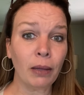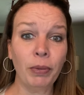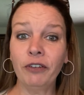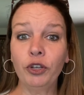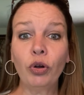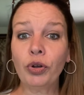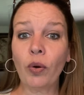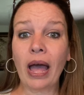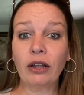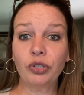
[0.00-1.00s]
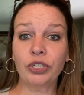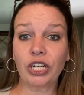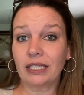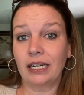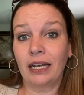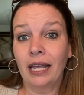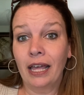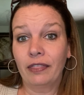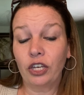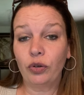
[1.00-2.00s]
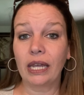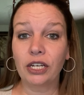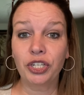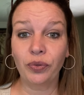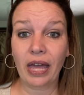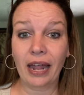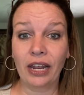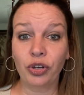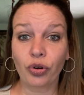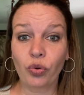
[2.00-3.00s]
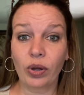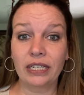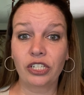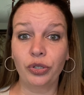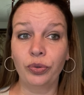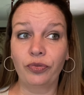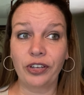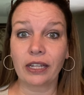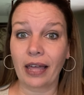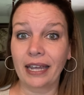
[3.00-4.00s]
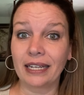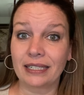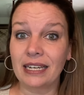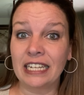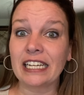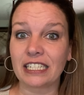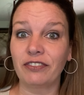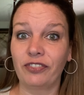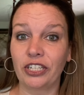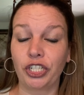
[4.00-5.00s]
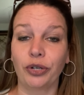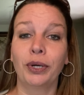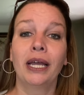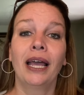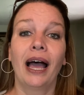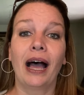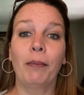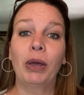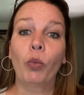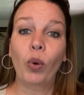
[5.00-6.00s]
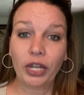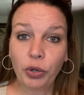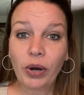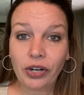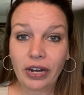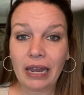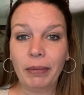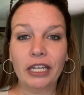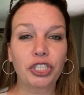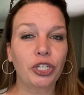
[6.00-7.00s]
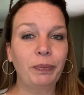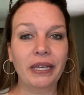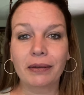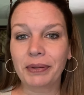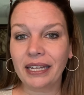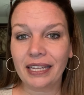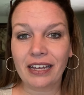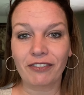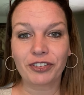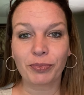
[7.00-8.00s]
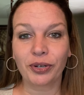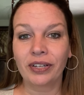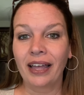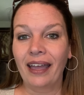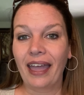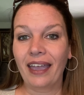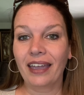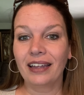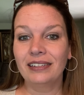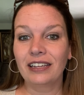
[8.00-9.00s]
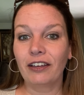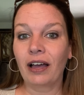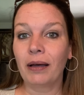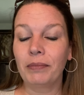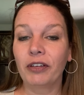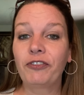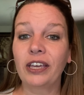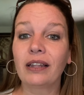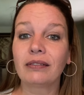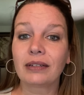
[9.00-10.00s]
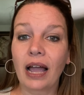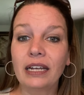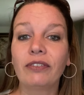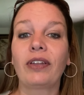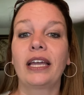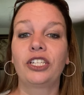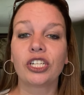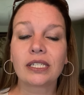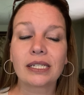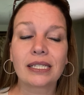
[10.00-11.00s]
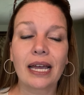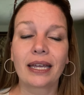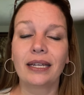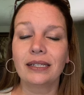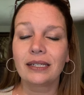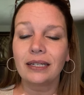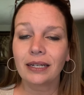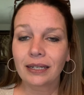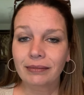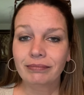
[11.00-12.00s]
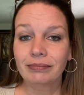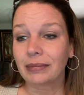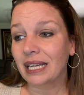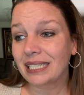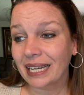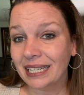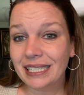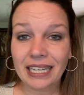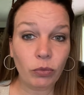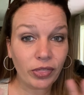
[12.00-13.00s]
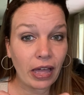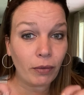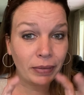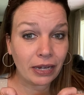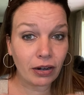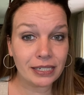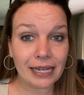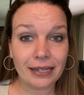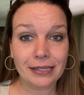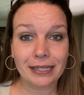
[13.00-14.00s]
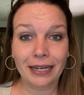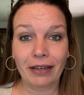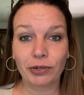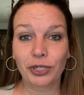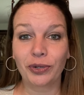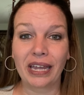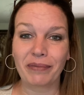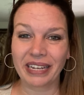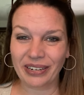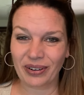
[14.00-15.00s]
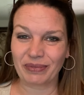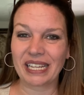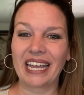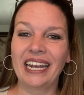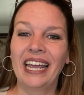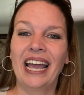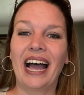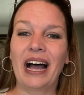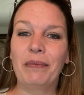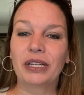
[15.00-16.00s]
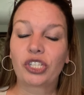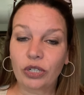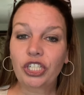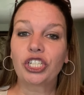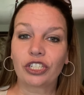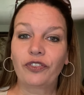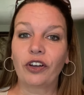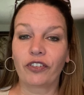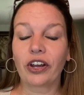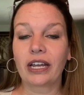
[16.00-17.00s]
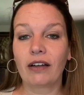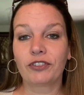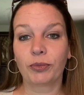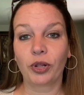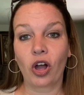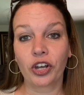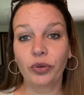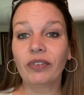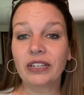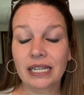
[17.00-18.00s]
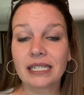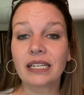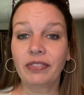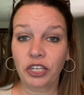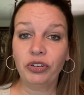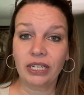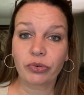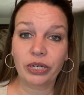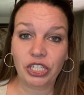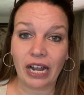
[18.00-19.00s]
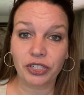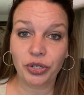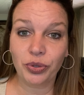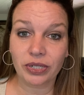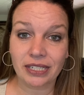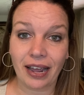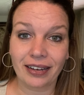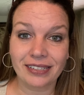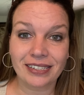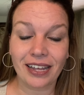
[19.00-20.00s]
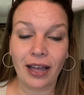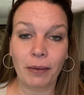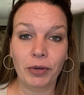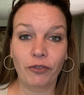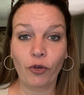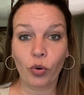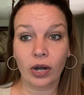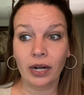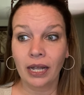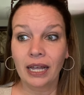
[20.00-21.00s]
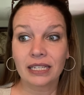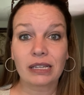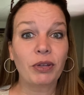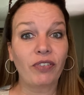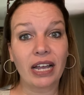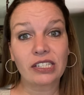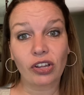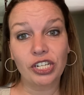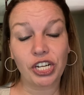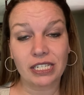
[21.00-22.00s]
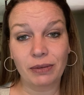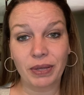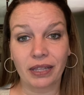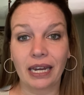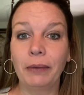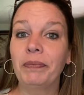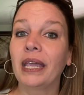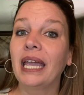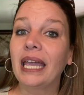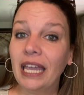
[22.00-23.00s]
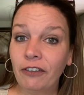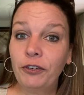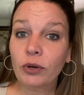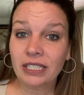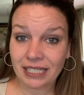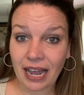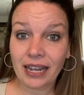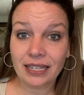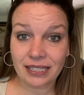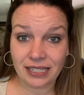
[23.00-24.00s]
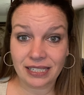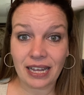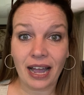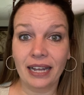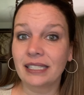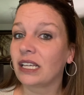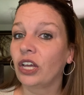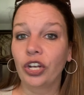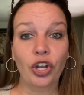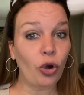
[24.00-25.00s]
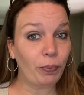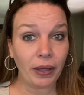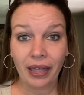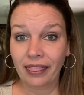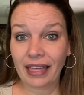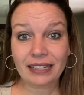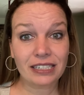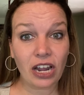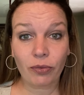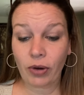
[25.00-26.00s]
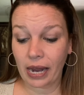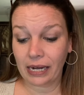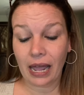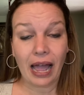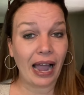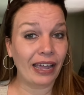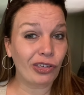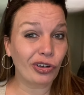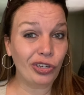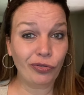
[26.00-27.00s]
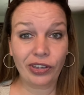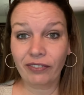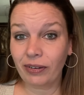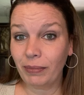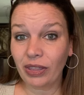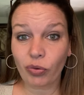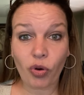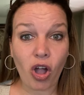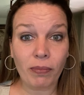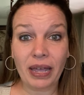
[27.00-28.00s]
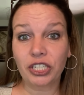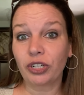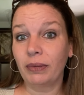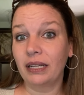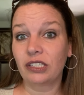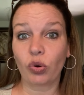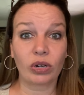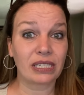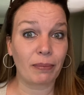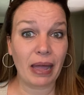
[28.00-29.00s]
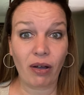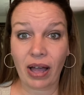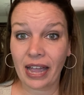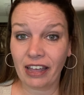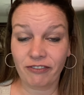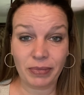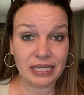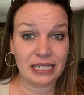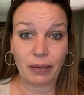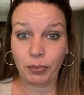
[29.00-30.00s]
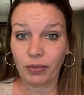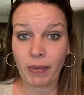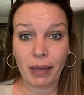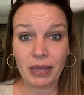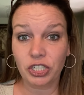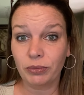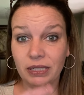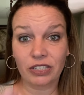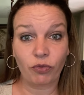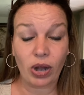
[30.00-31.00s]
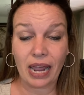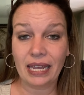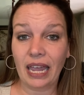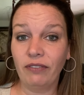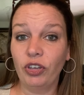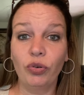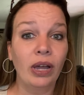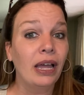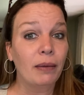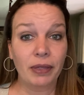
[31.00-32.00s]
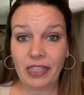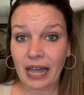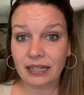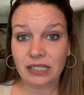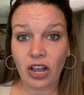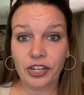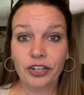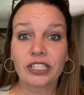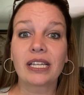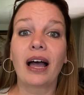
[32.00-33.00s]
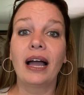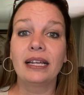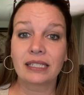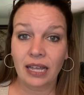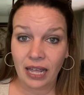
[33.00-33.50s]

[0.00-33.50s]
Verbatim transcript: But if you don't know how to adjust it, then you can't do that and you're going to feel like it, it doesn't fit you. Um, when you wear your cami, it should be completely comfortable and um, feel kind of like just a second a second skin without being our second skin level two cam. You know what I'm saying? Um, so it should just feel very comfortable on you. If it doesn't, then you need to reach out to your stylist um, for some advice on adjustability. If your stylist decides, nope, that's not right. Either you've given me the wrong measurements or somehow I have mixed up with my measurements of what I gave you, but that is not your size